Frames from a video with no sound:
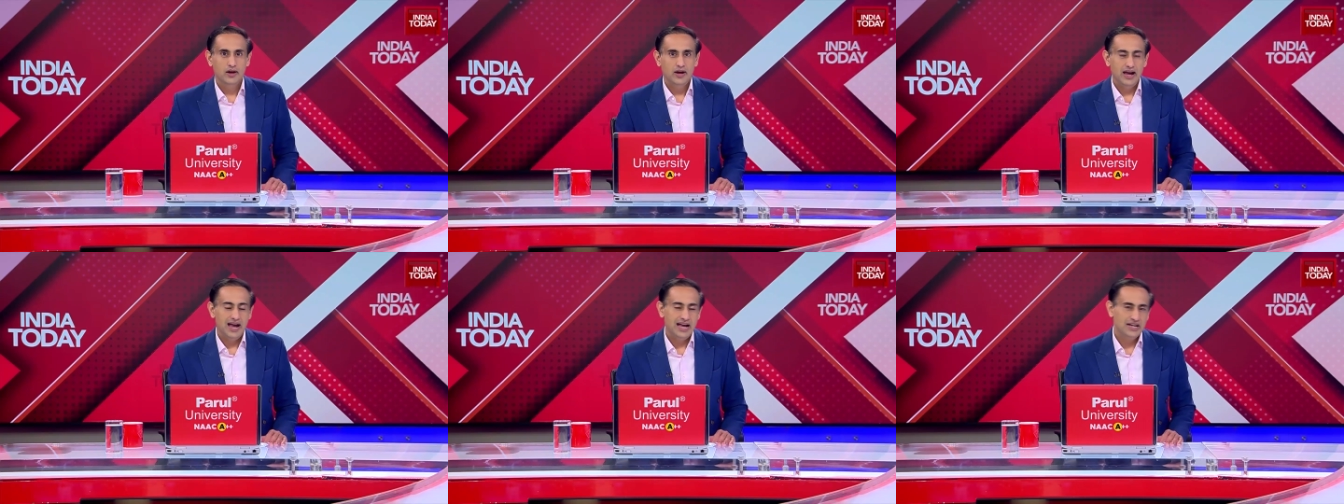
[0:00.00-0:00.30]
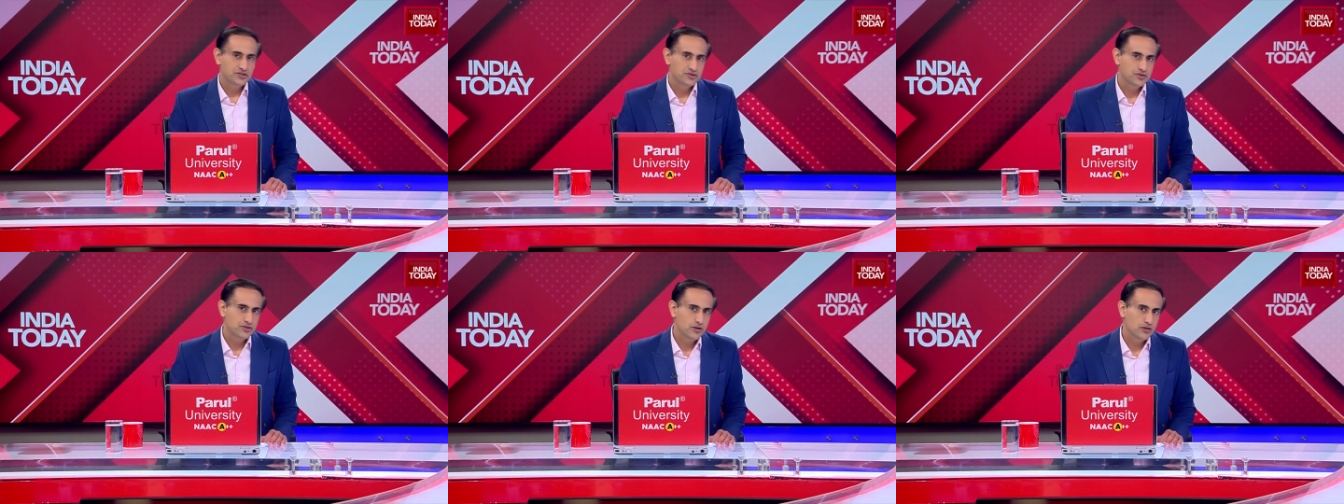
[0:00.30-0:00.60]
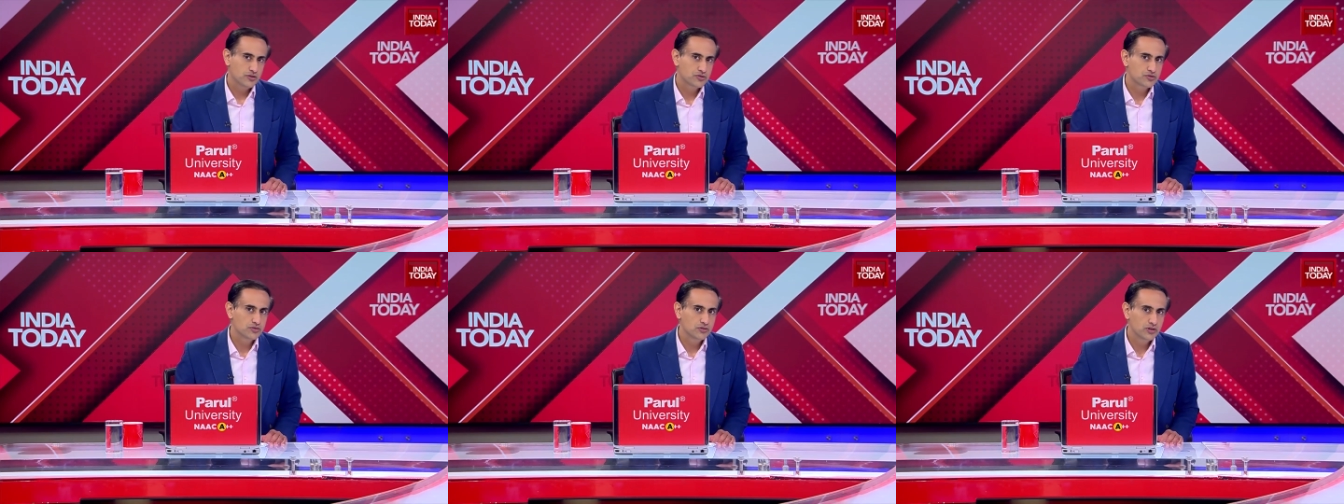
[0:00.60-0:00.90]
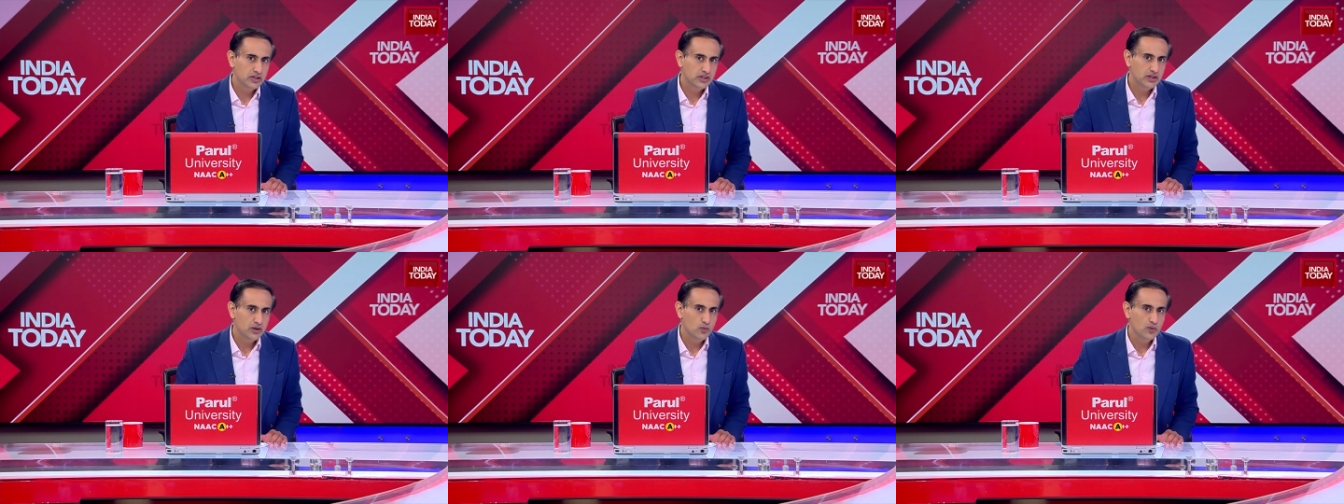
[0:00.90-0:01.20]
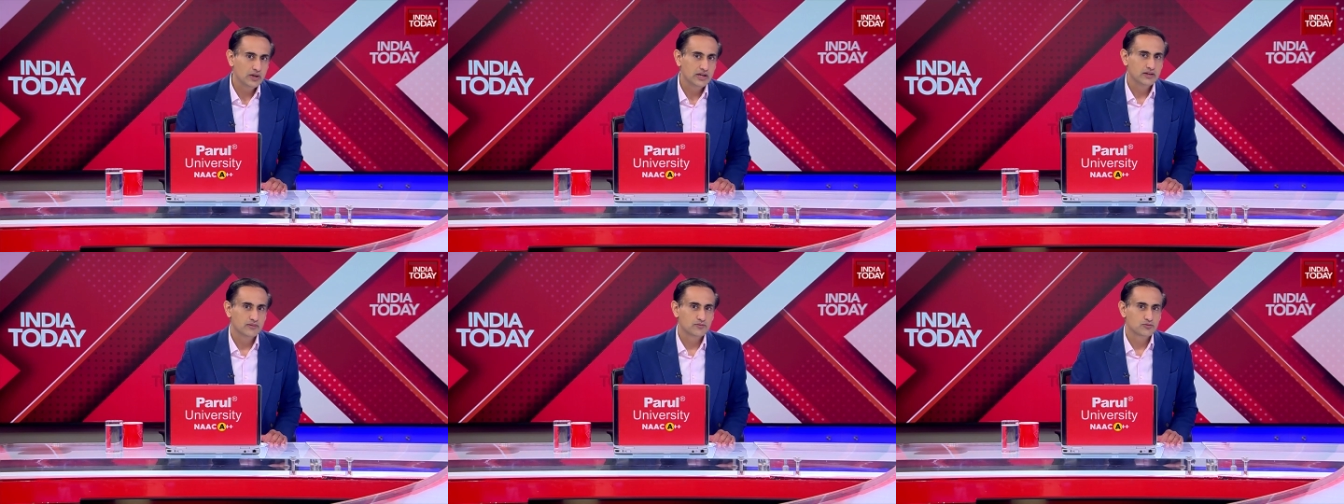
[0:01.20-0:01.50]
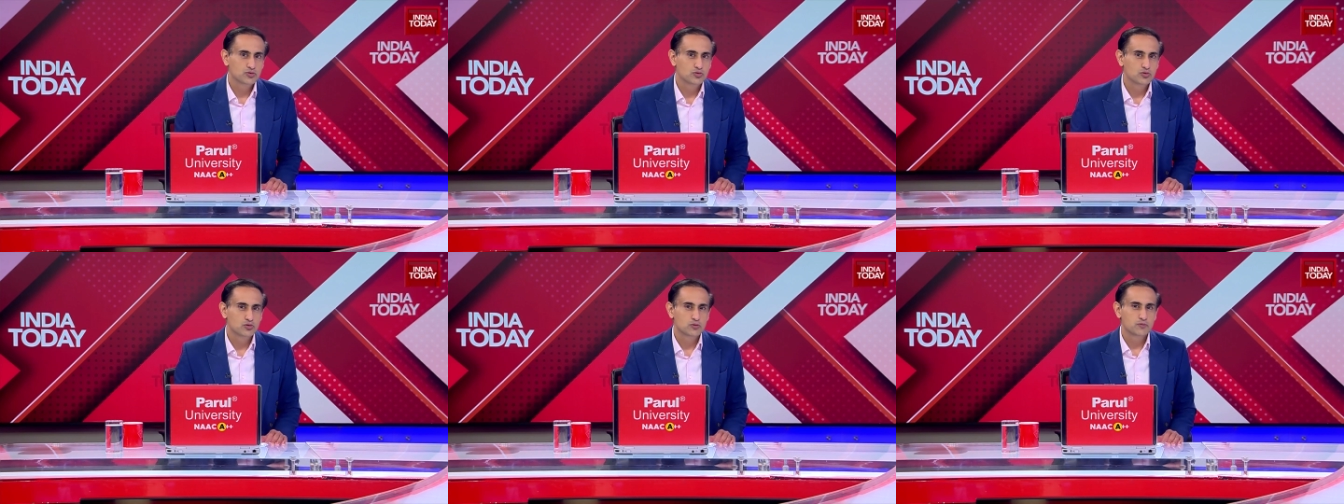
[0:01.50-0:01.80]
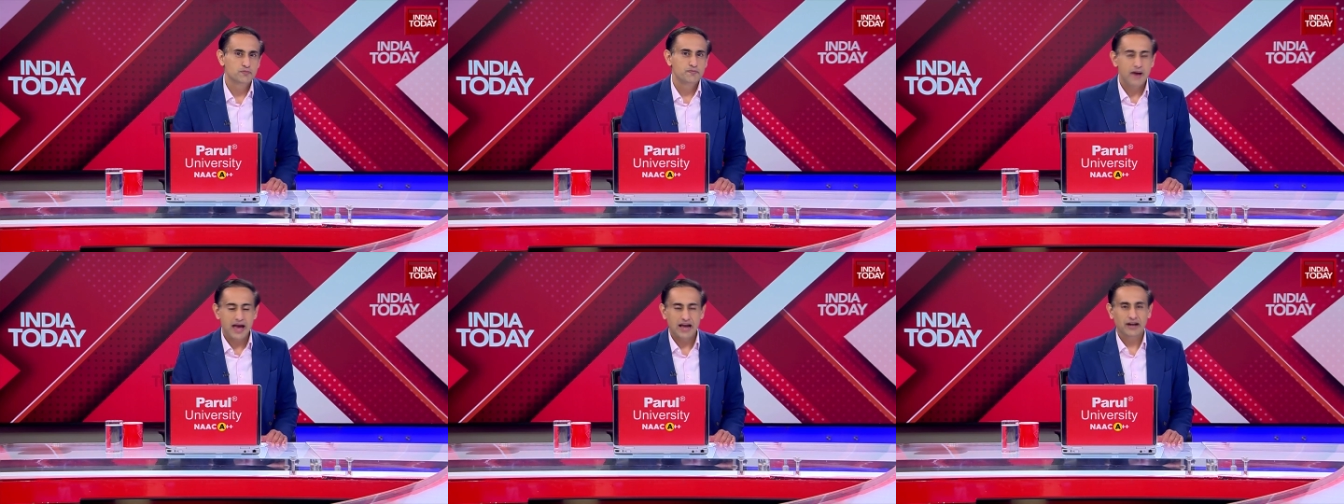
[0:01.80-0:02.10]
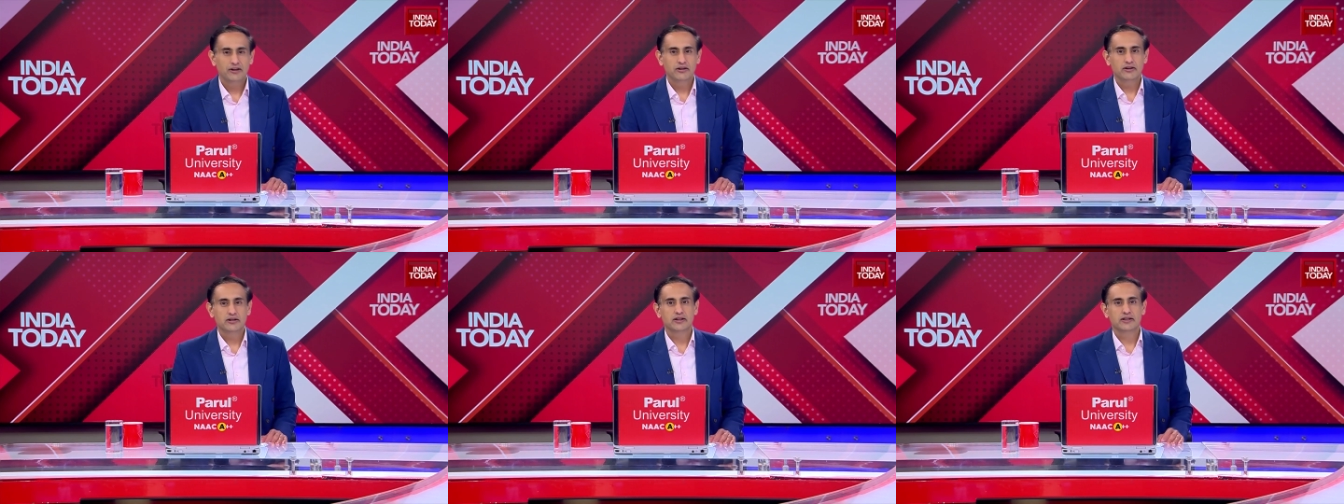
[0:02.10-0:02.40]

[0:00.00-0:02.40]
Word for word: Astronaut Sunita Williams, who's back on